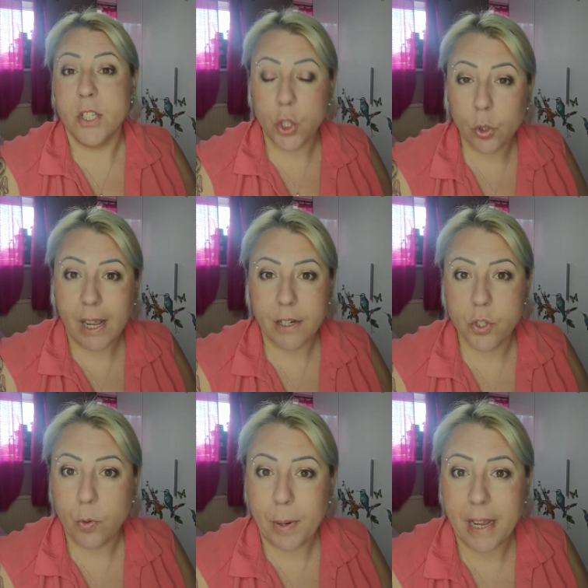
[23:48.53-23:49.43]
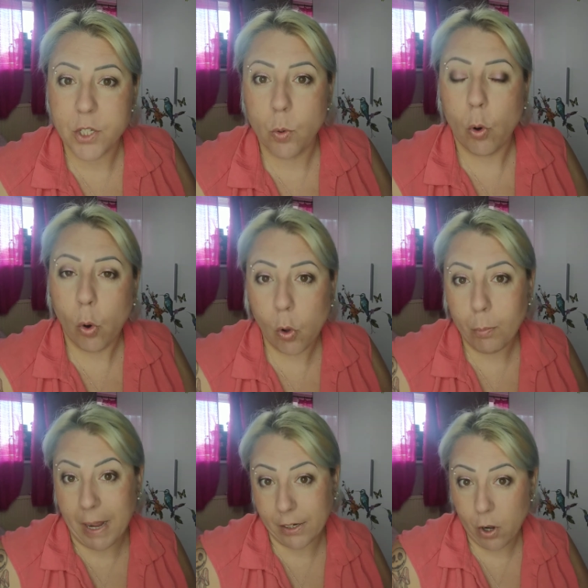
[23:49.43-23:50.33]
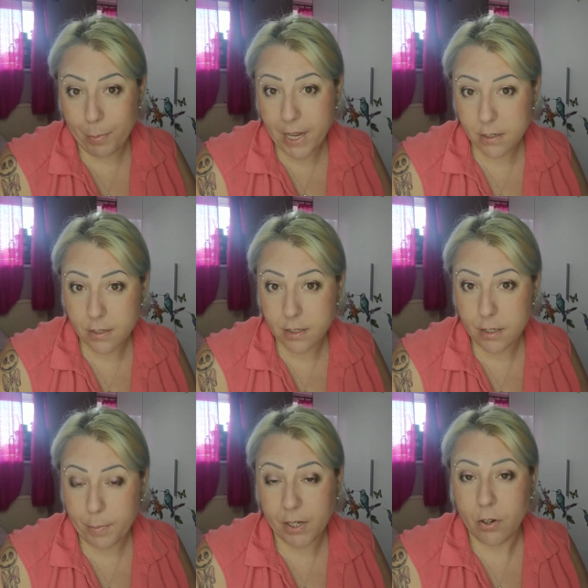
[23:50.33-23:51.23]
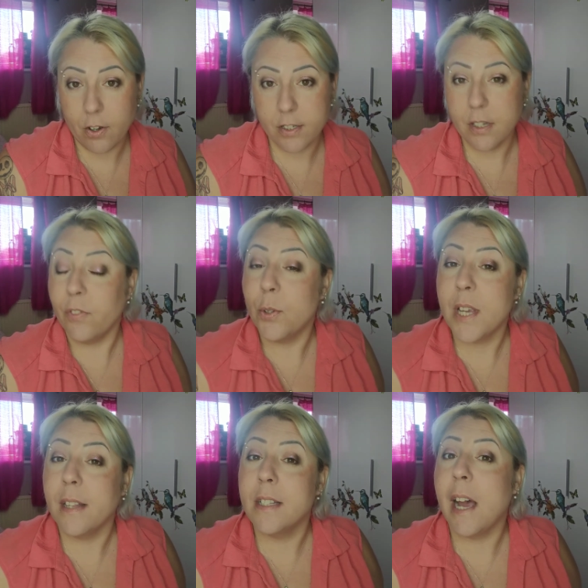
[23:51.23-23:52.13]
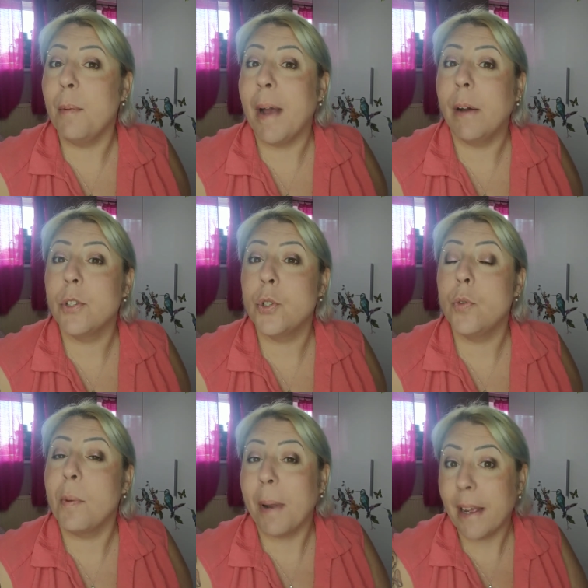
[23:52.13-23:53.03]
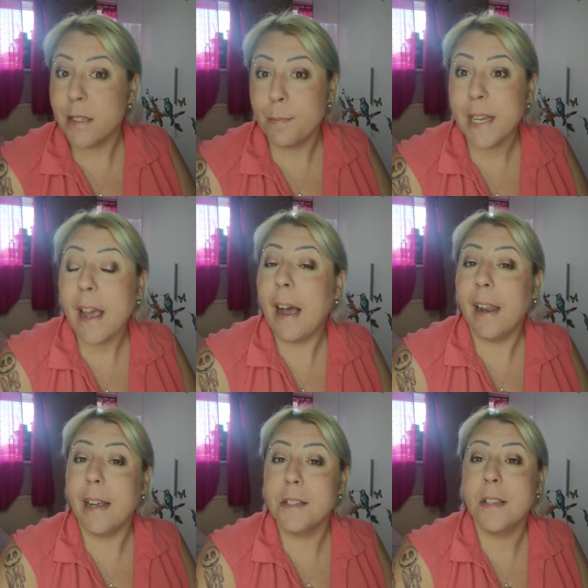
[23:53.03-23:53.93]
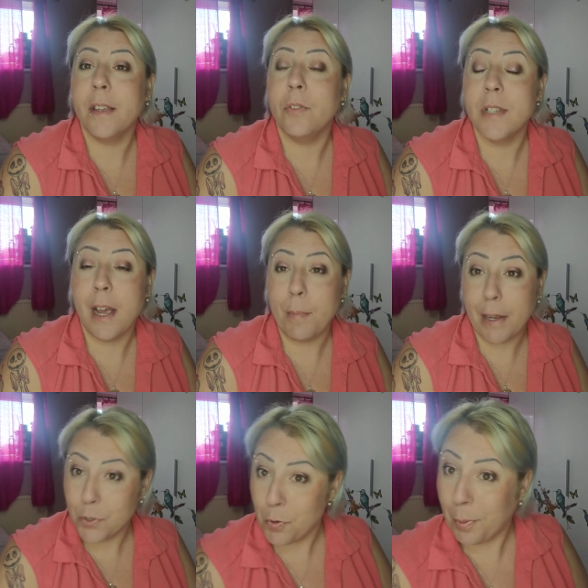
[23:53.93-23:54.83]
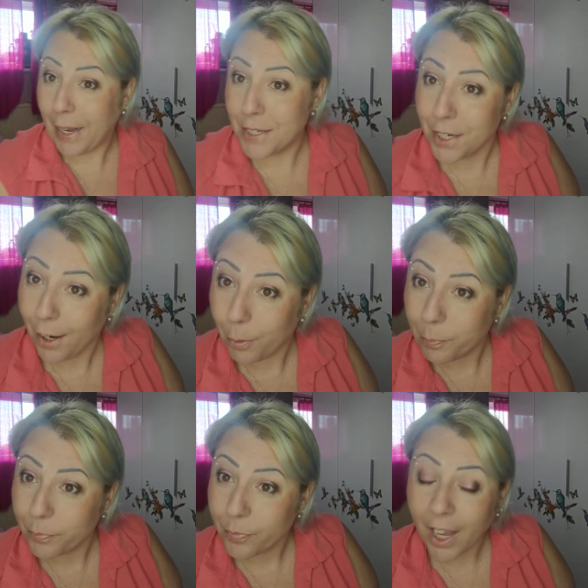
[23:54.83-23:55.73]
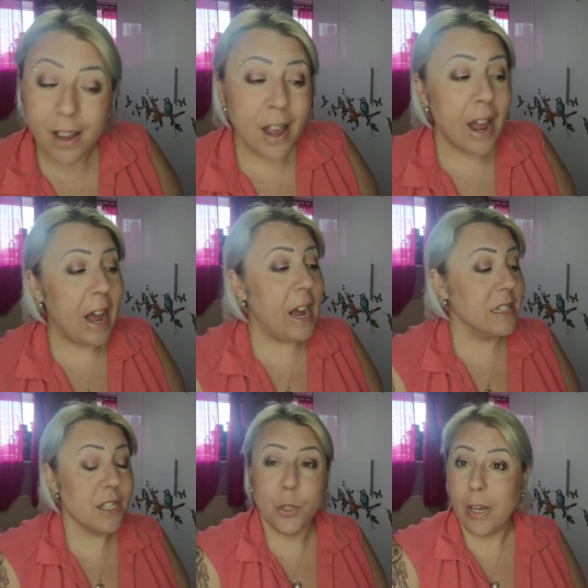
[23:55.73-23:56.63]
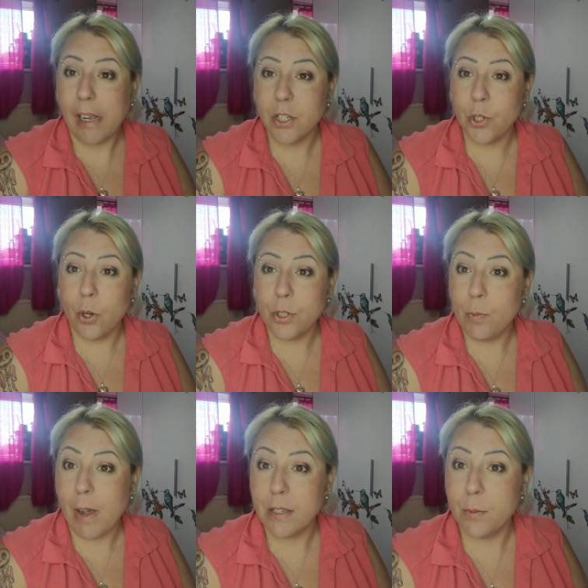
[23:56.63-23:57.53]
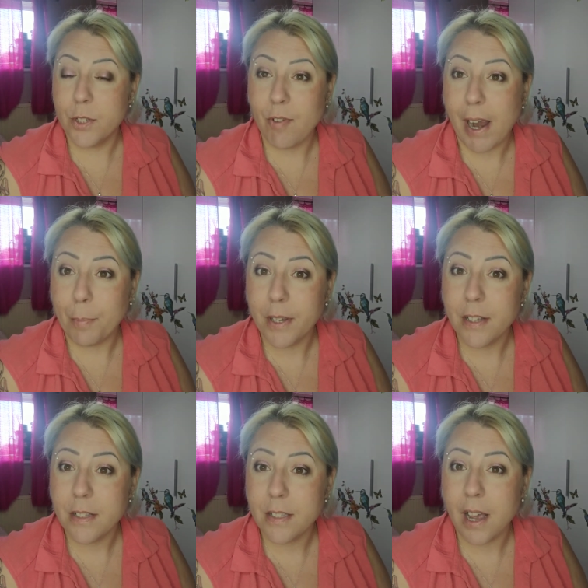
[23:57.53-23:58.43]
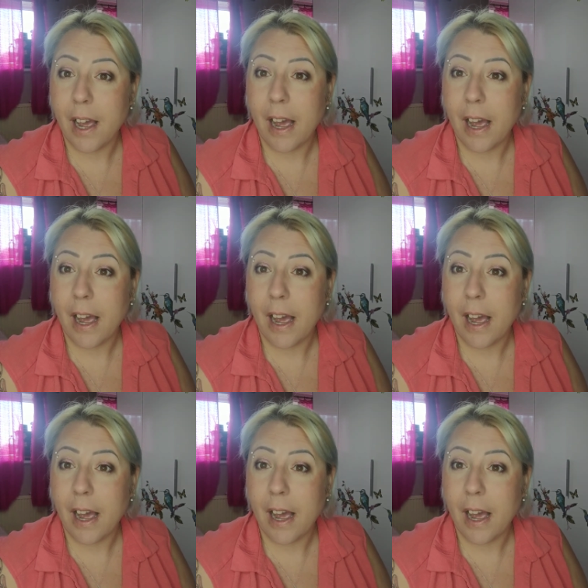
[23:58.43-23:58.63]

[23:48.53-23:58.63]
I do like to reply to all my comments, because if you take the time out to reply to me, I like to take the time out to reply to you. And I do like to talk to my subscribers.